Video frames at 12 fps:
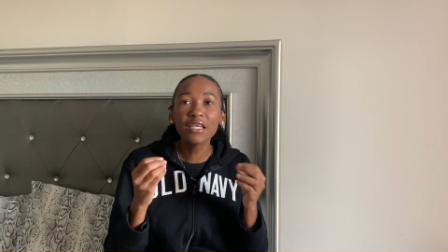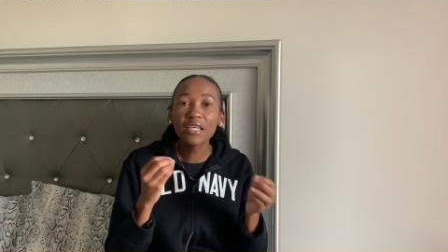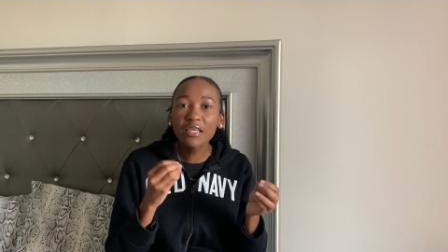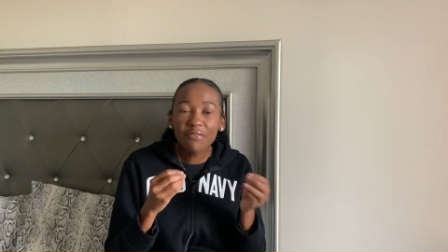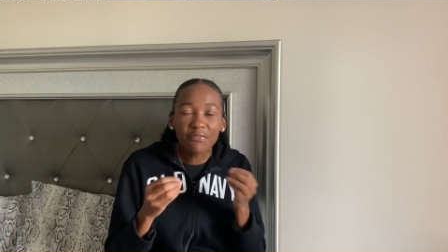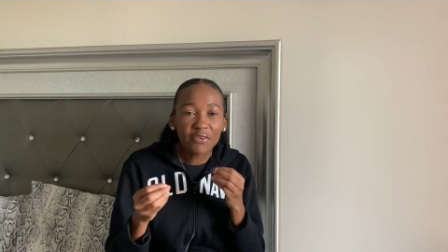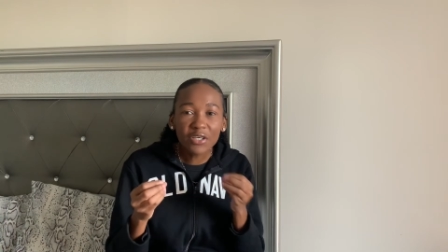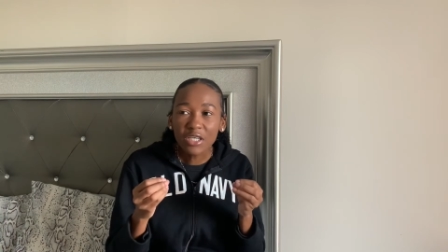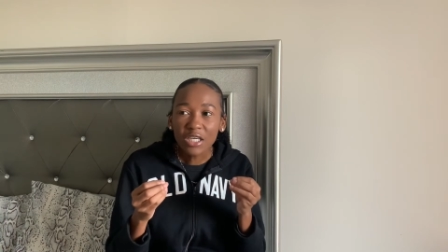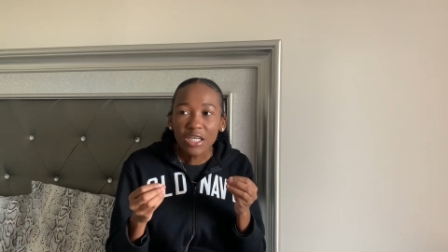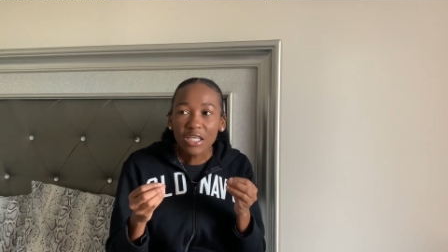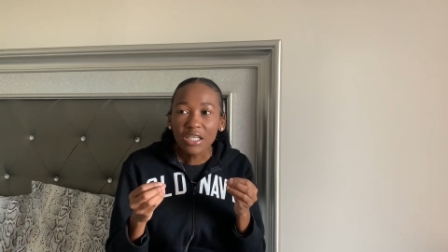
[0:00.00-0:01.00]
if uh,
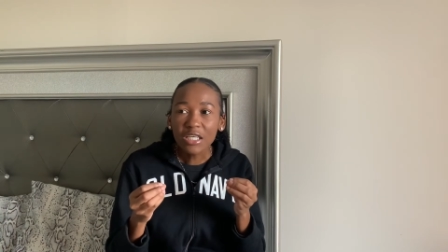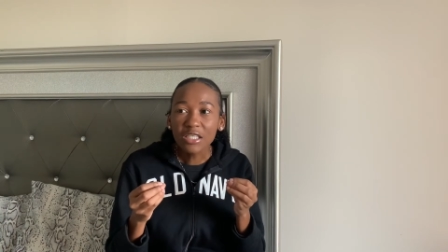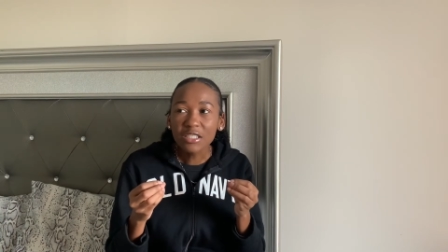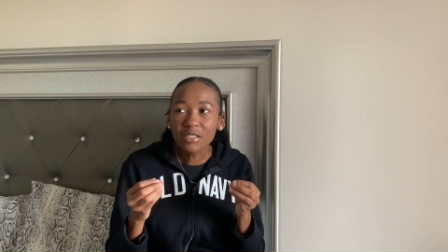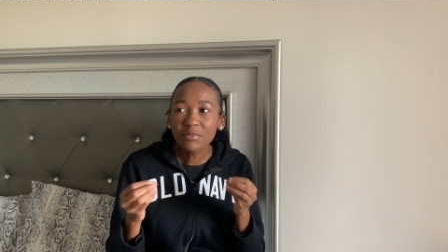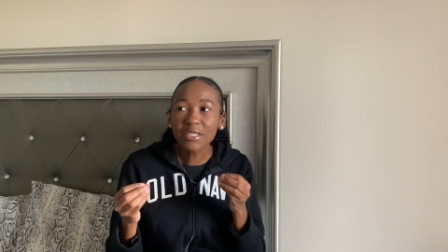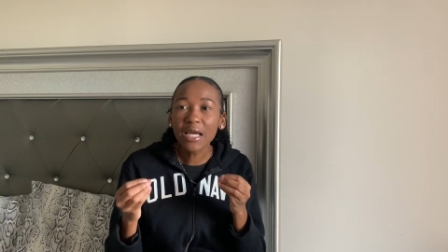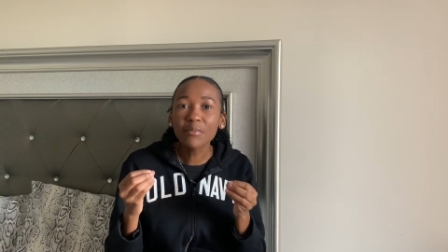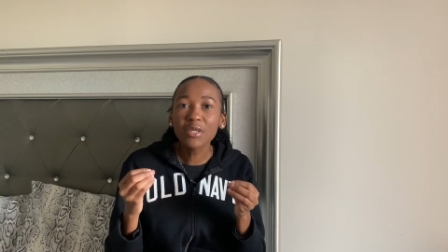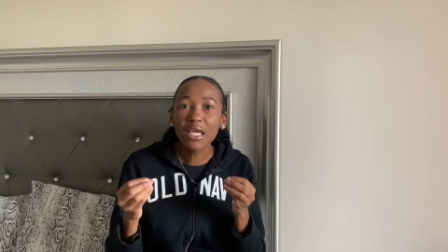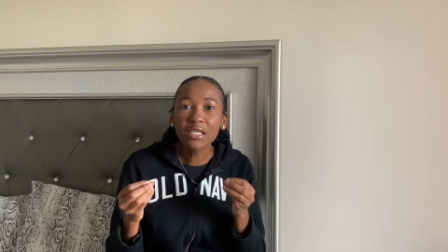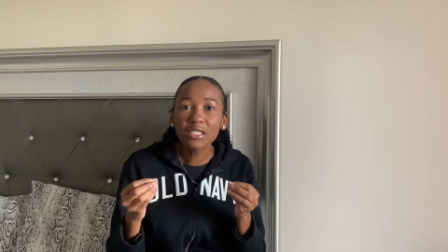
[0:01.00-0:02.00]

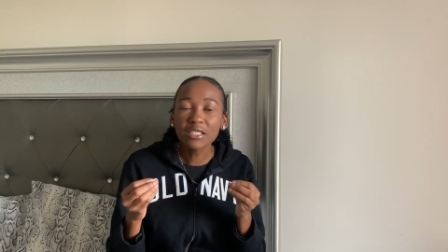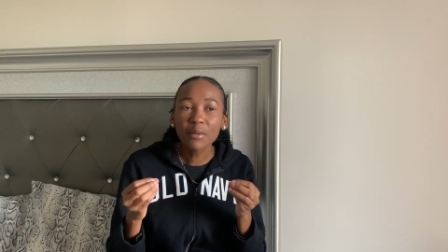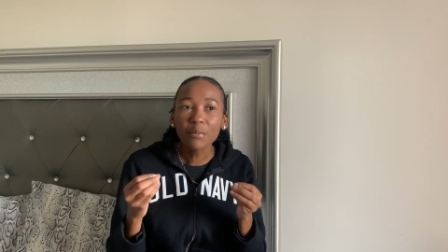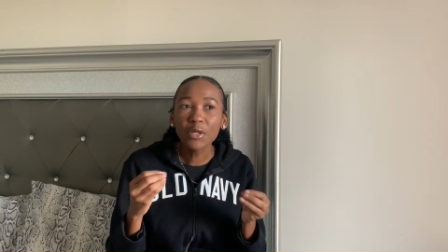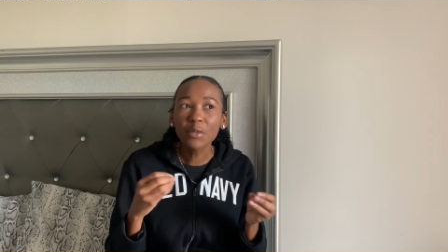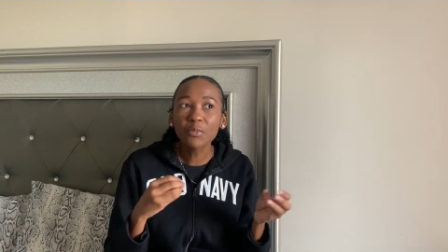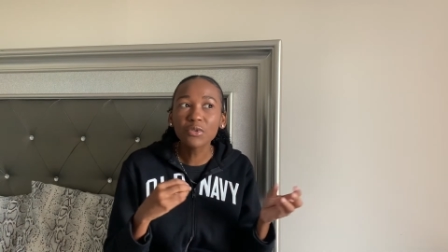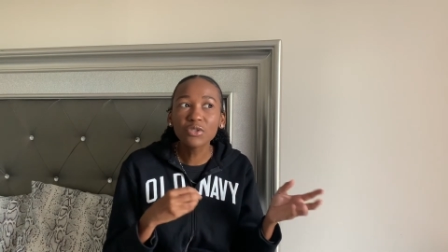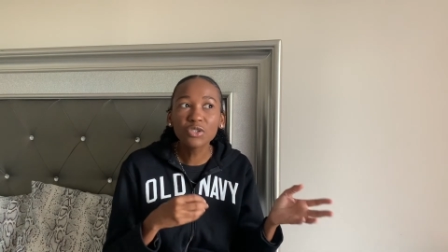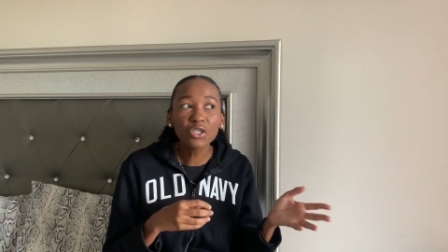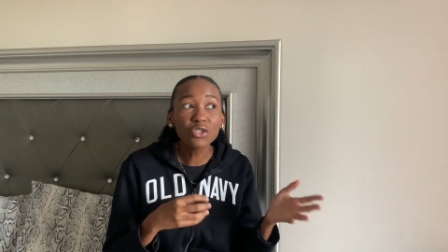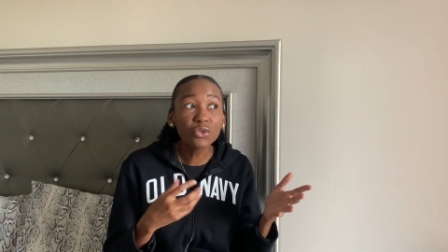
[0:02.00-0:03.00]
sometimes yes people
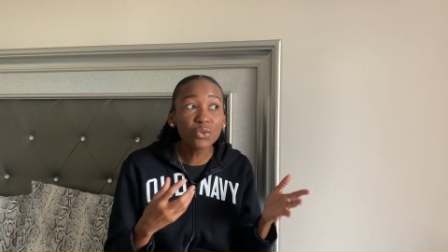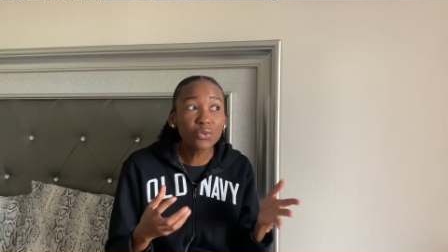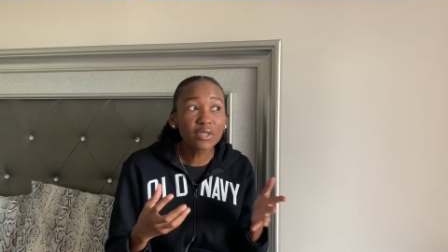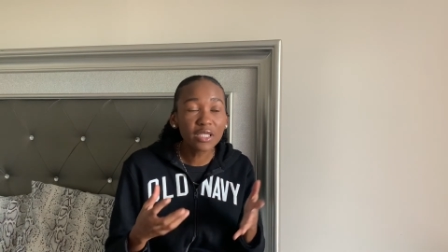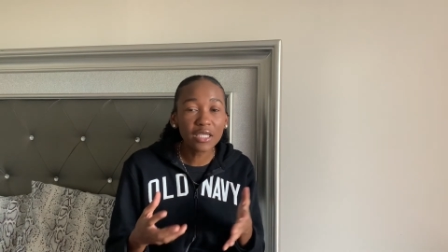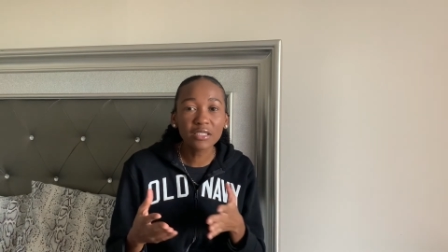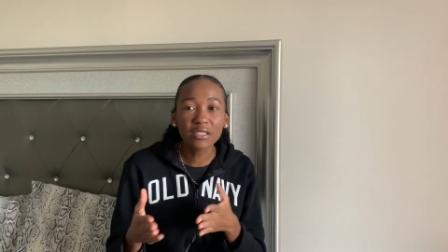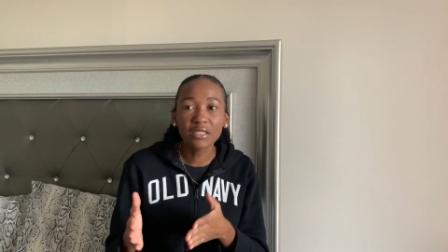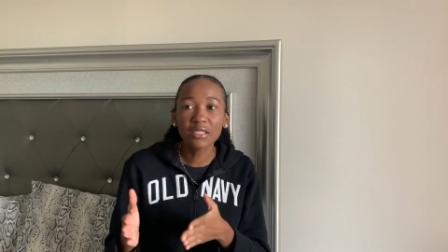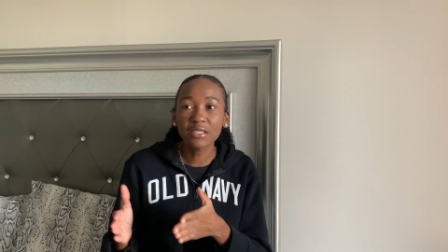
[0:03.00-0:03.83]
you do things